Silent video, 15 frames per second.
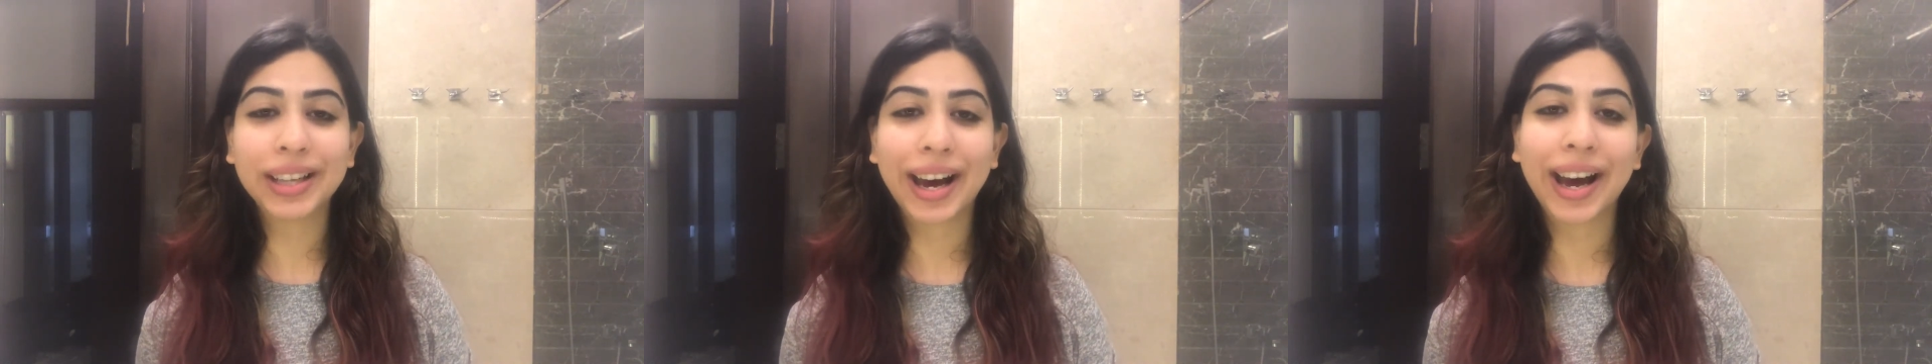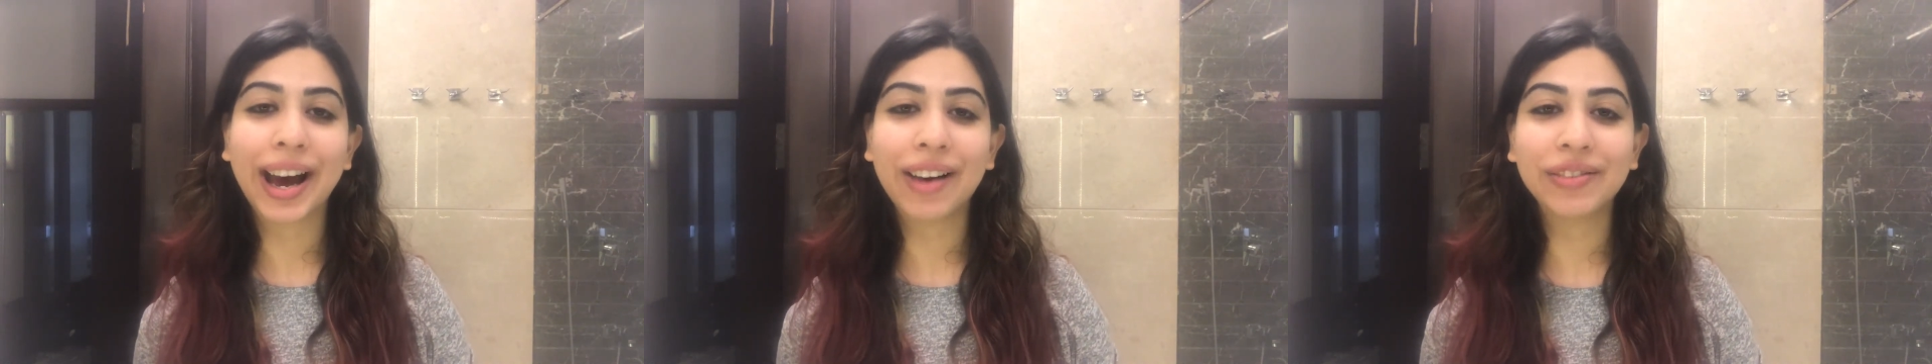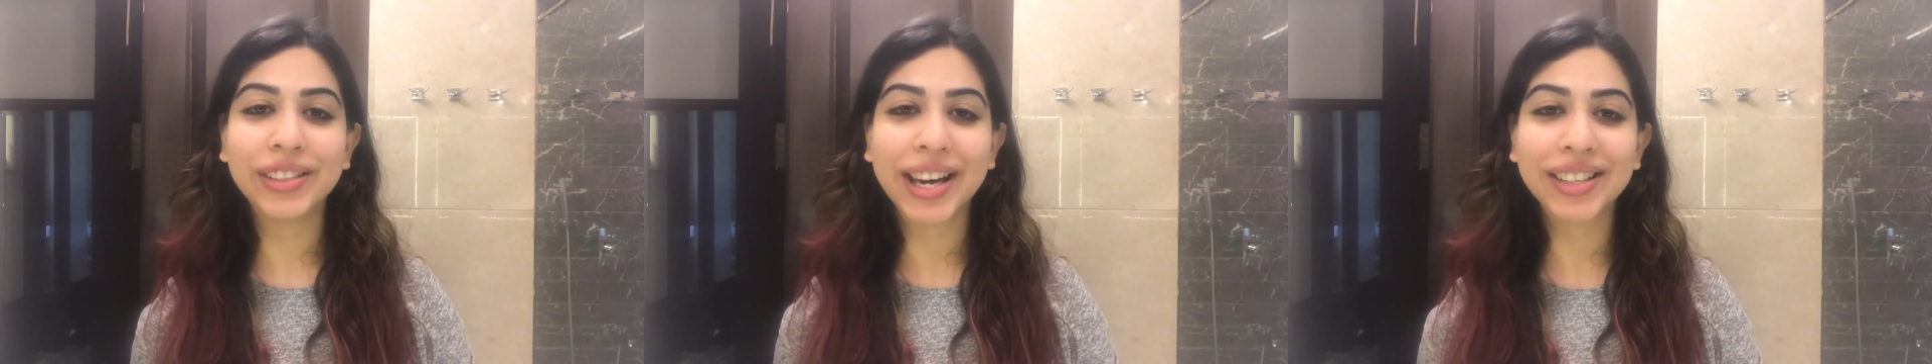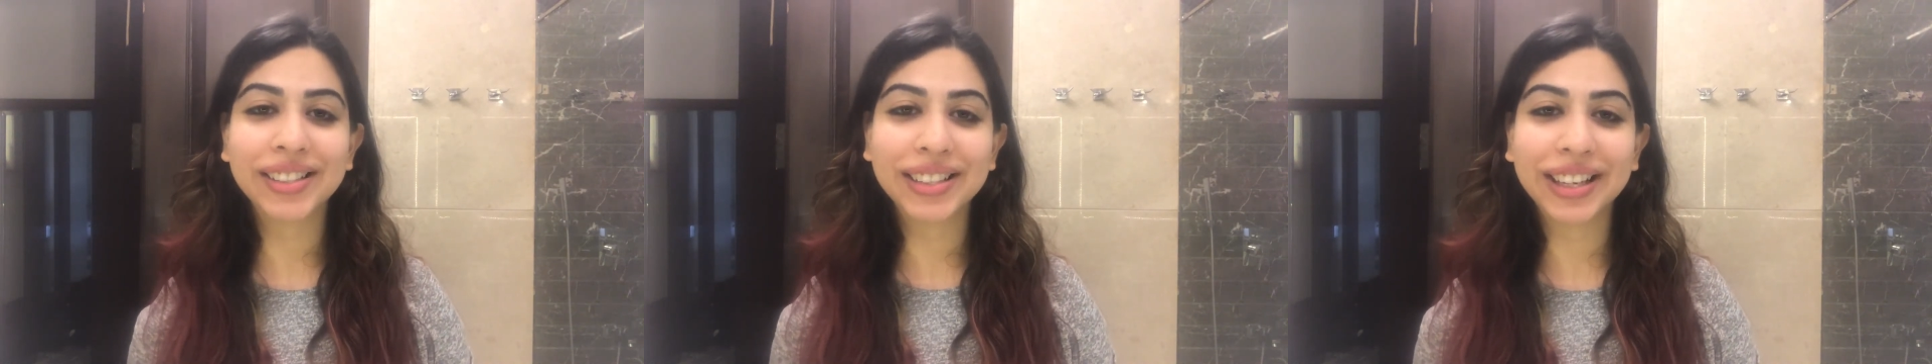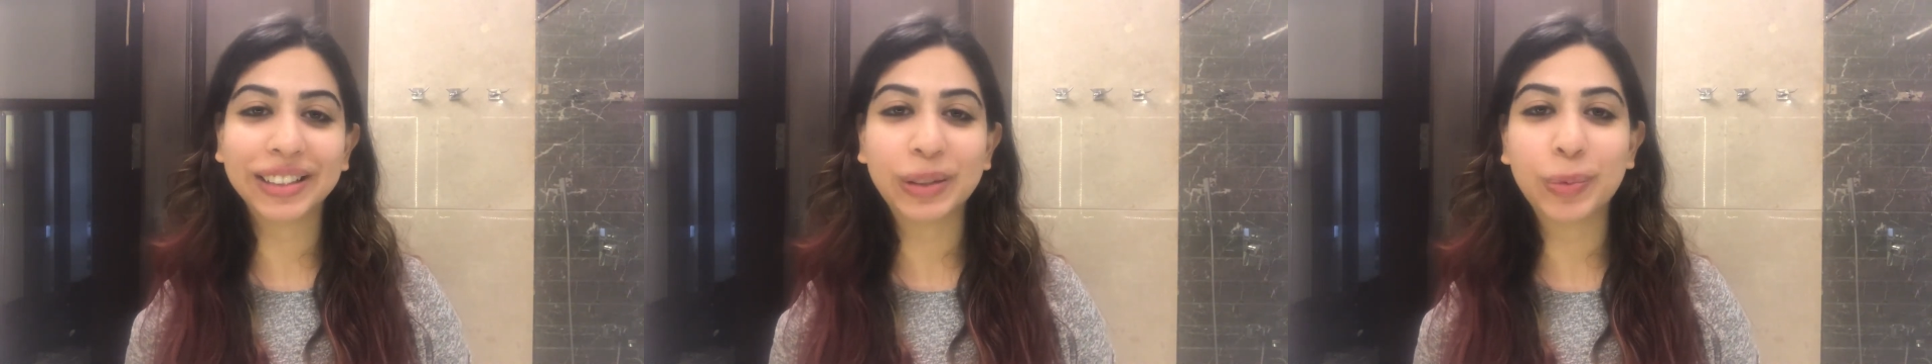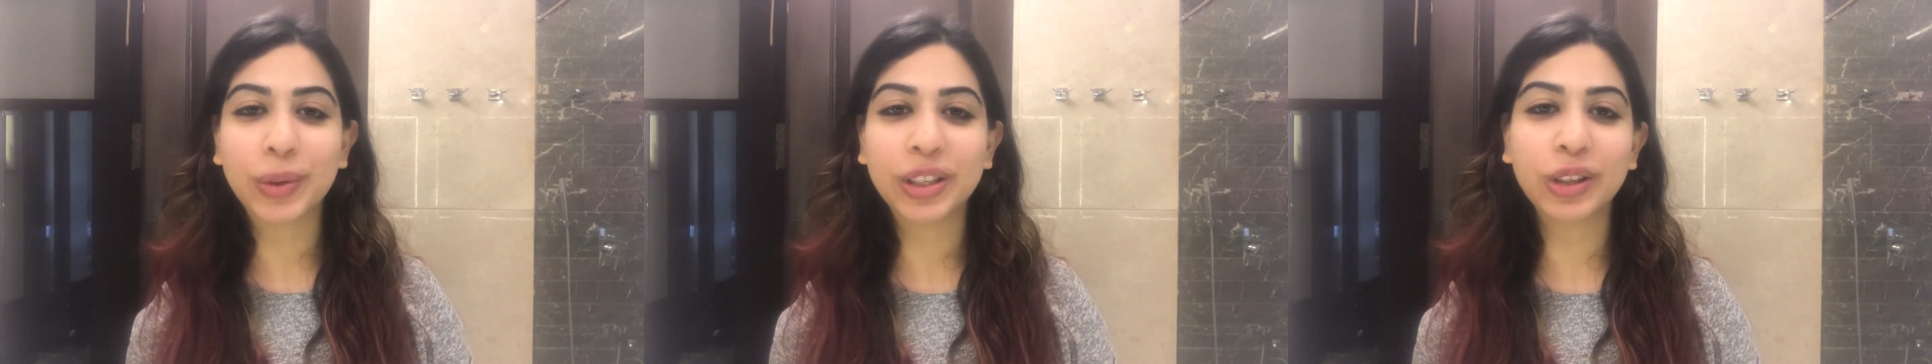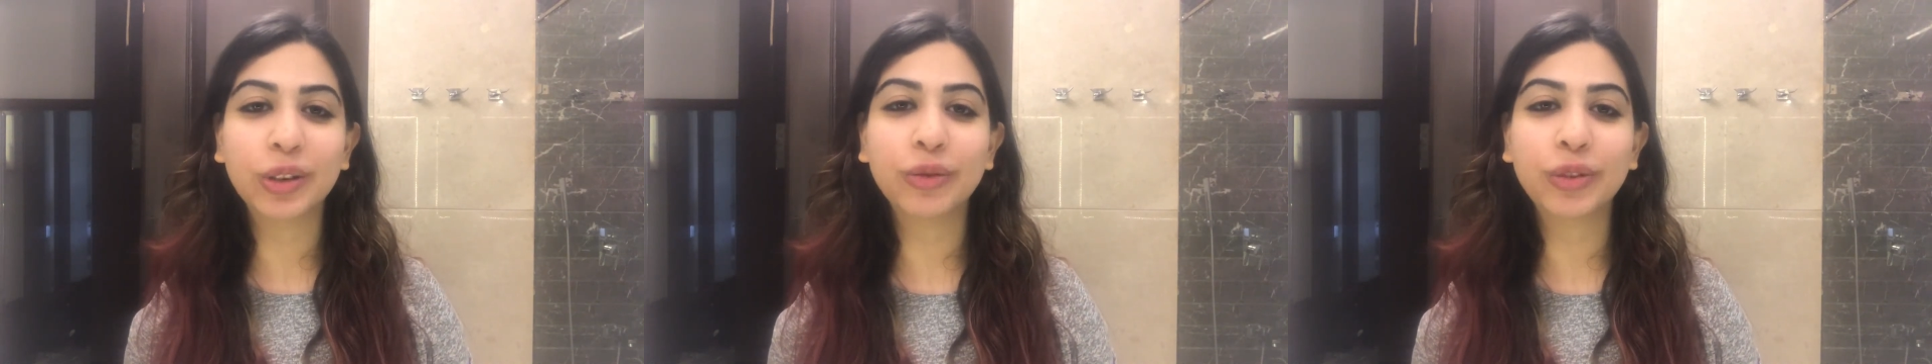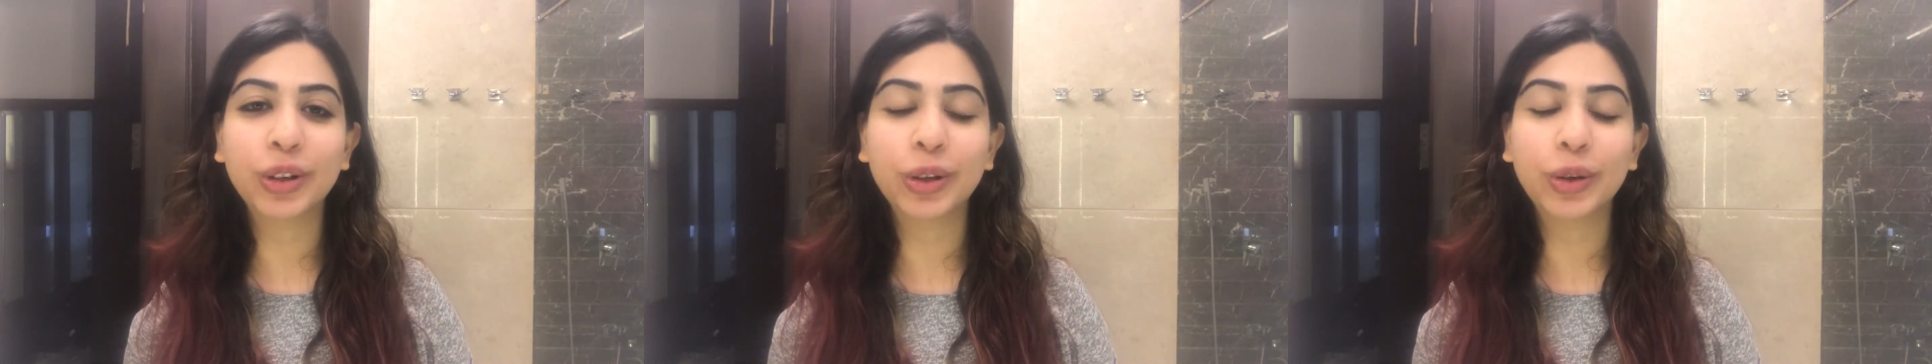I have yet another
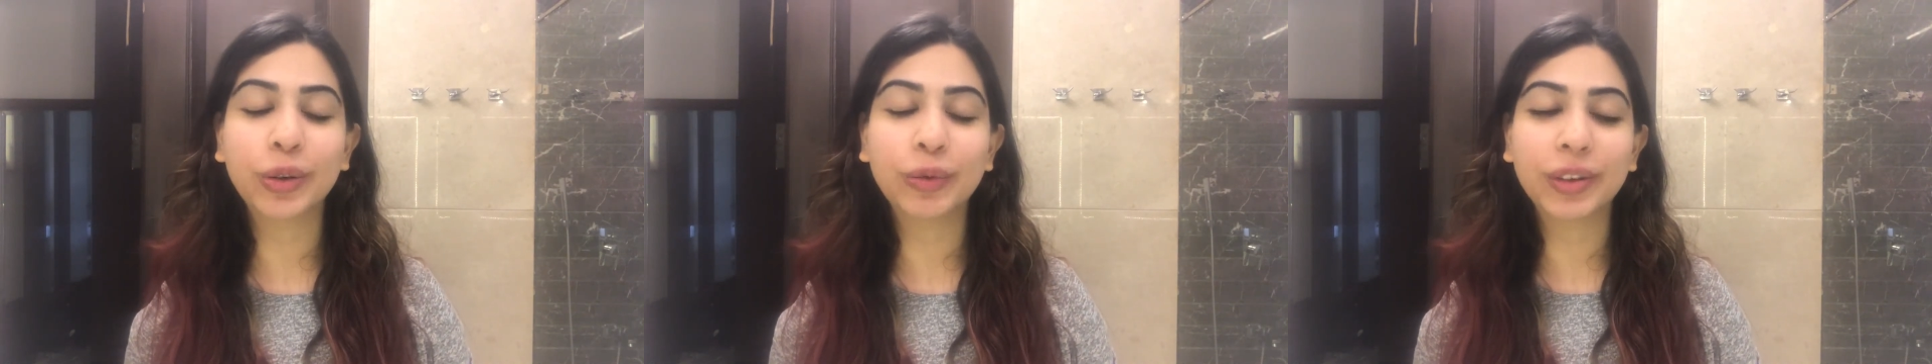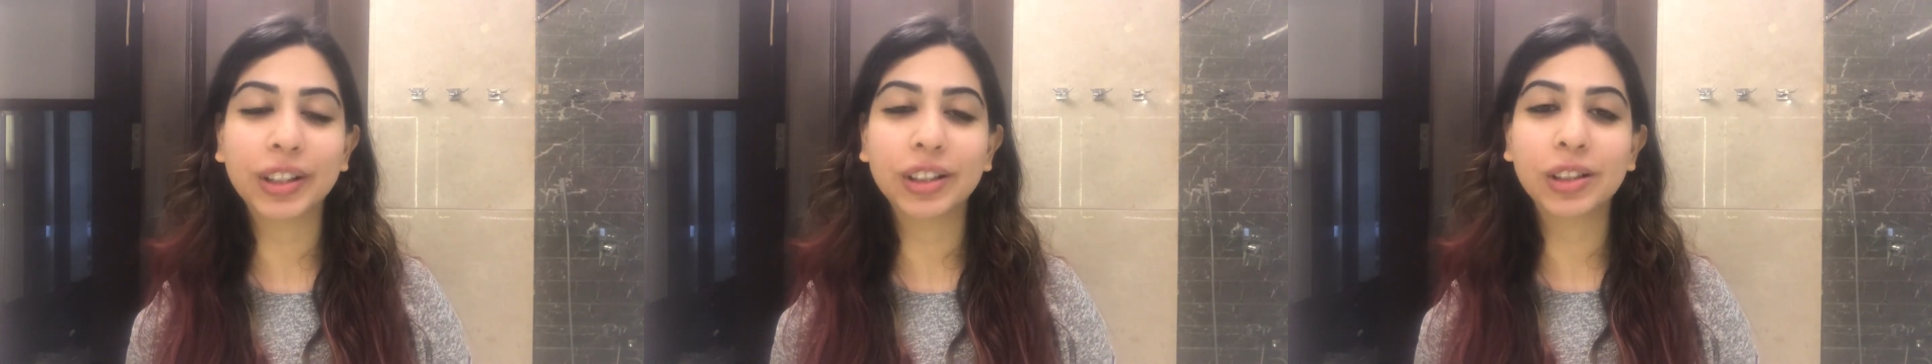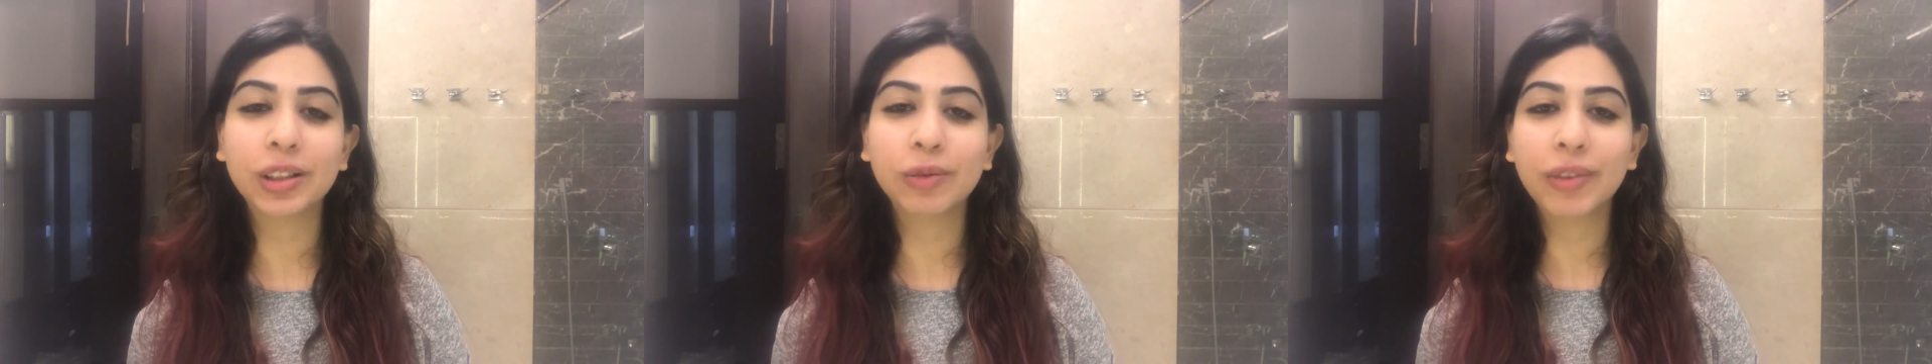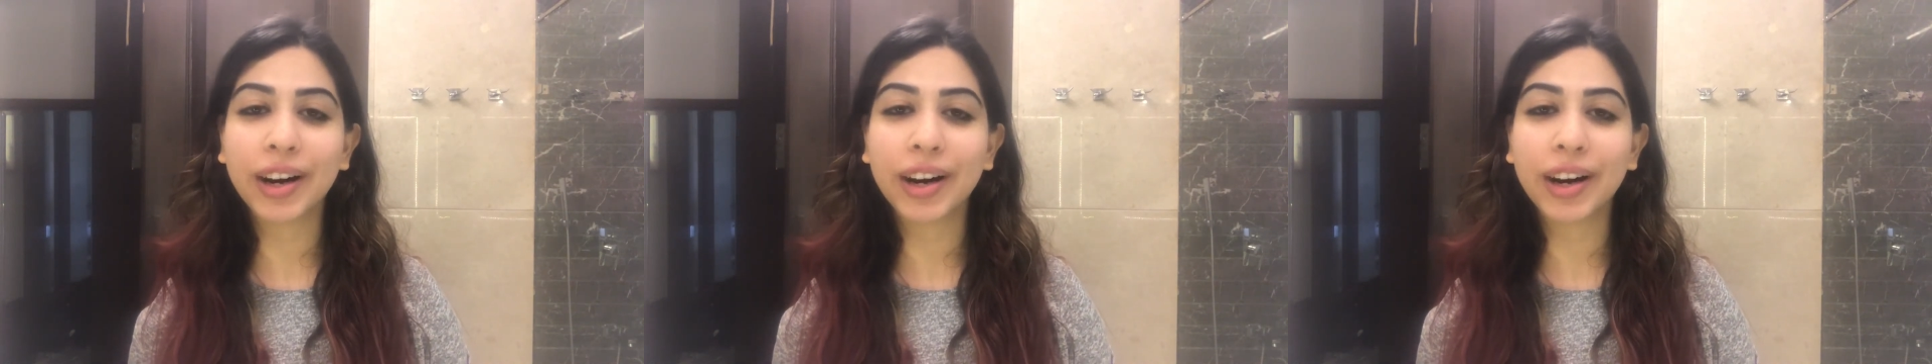video for you with a